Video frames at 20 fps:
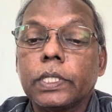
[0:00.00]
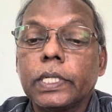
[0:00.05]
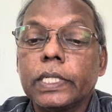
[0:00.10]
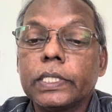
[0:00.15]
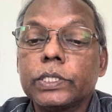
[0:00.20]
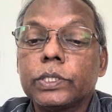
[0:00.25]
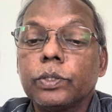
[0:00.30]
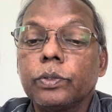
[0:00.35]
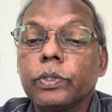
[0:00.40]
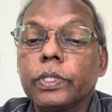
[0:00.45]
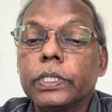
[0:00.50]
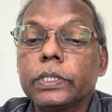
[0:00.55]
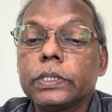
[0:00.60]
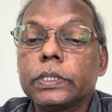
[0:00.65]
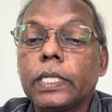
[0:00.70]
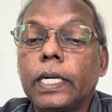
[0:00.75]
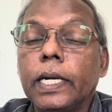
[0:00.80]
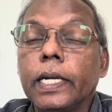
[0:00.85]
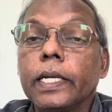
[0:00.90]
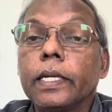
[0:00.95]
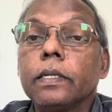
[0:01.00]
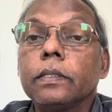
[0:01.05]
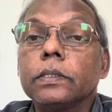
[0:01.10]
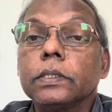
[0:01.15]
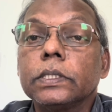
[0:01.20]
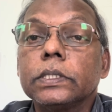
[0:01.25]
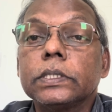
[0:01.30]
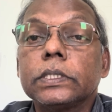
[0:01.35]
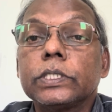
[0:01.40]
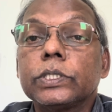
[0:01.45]
Next one is
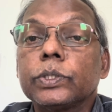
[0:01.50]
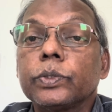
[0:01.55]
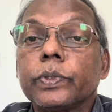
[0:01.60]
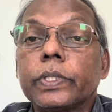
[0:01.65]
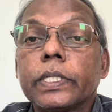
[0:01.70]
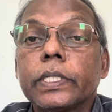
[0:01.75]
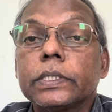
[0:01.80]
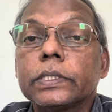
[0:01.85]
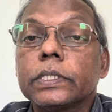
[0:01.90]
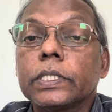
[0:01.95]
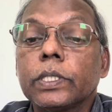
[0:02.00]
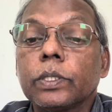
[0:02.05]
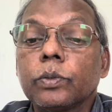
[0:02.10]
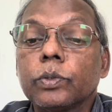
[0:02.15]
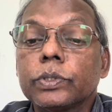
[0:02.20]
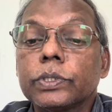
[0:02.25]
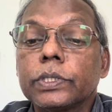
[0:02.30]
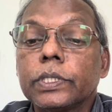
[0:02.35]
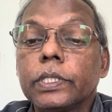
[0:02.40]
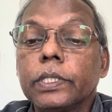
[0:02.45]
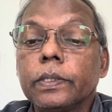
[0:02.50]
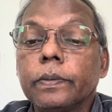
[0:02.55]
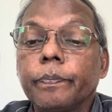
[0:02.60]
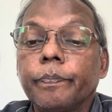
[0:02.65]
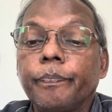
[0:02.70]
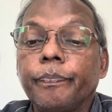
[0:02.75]
iron. This is your essay question.